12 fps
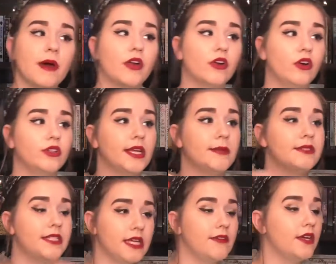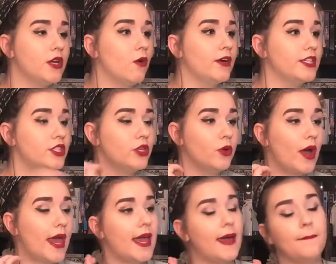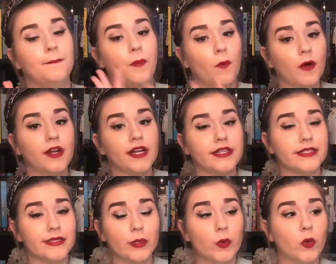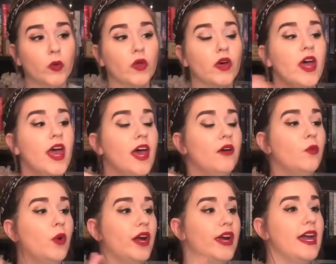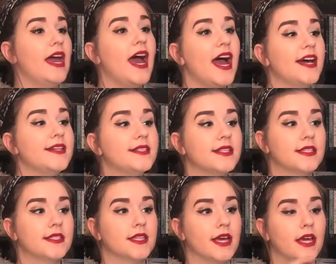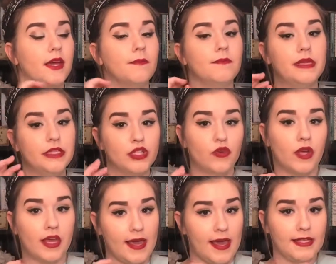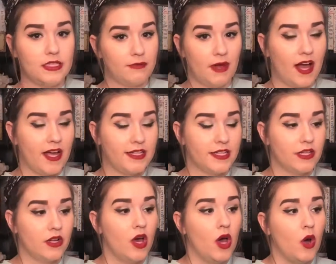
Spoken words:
about a girl named Stevie going to a boarding school where it has this like mystery case behind it